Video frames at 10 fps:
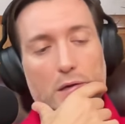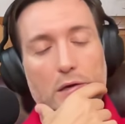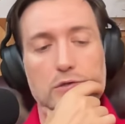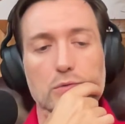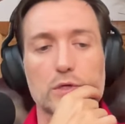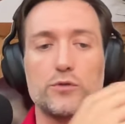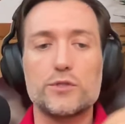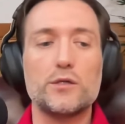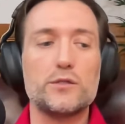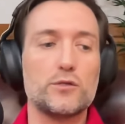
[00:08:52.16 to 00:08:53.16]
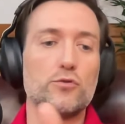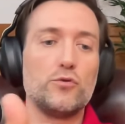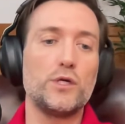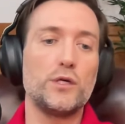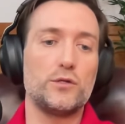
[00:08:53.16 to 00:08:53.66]
And so when you start
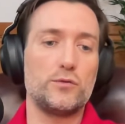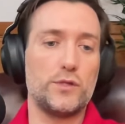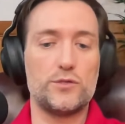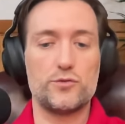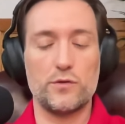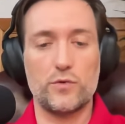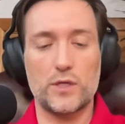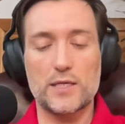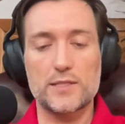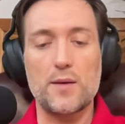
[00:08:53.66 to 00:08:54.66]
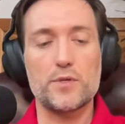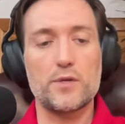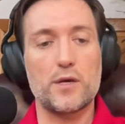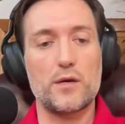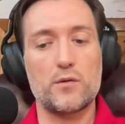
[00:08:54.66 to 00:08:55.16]
looking into the history of what has happened
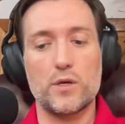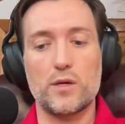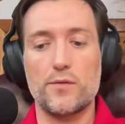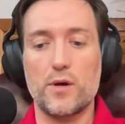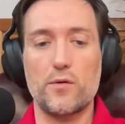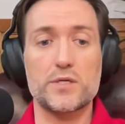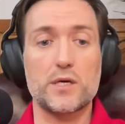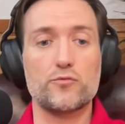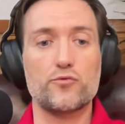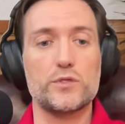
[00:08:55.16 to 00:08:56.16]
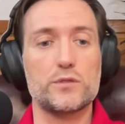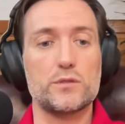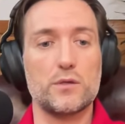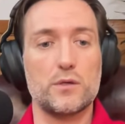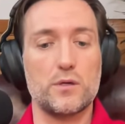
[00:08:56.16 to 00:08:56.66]
there and what the Arab countries
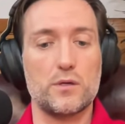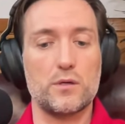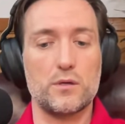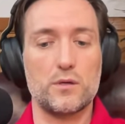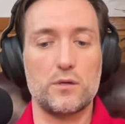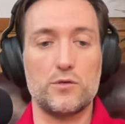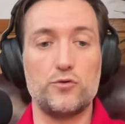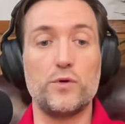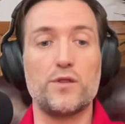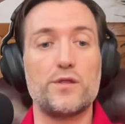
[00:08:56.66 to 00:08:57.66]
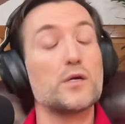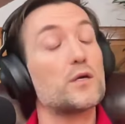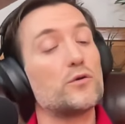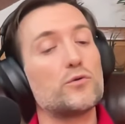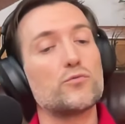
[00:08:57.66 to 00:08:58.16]
uh, uh, do and
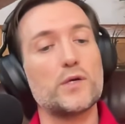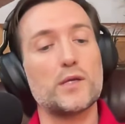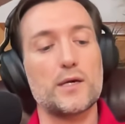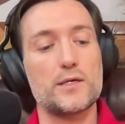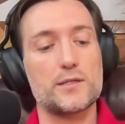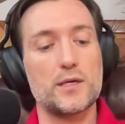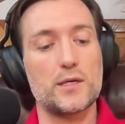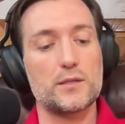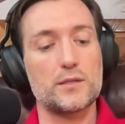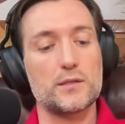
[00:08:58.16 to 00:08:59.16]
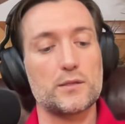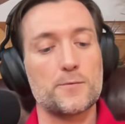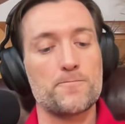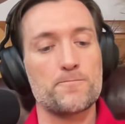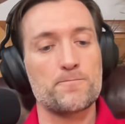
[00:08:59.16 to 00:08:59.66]
think, you realize that
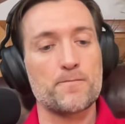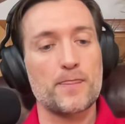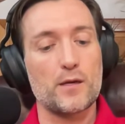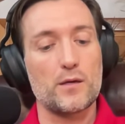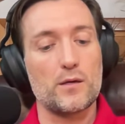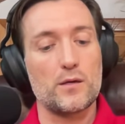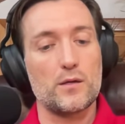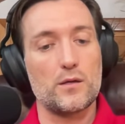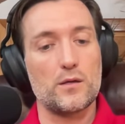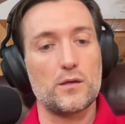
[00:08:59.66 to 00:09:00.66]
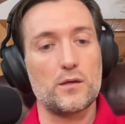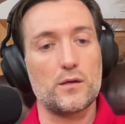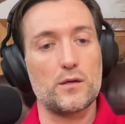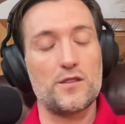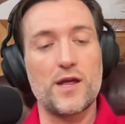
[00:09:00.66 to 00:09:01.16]
uh,
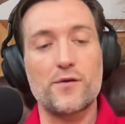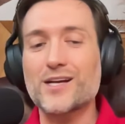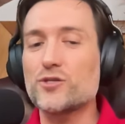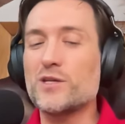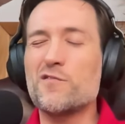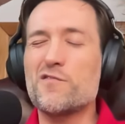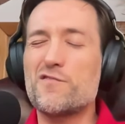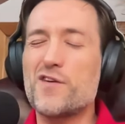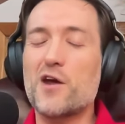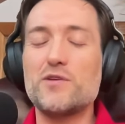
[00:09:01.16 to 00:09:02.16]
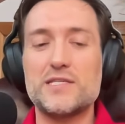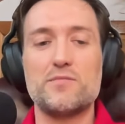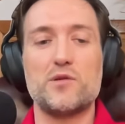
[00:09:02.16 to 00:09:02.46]
they are actually in a very similar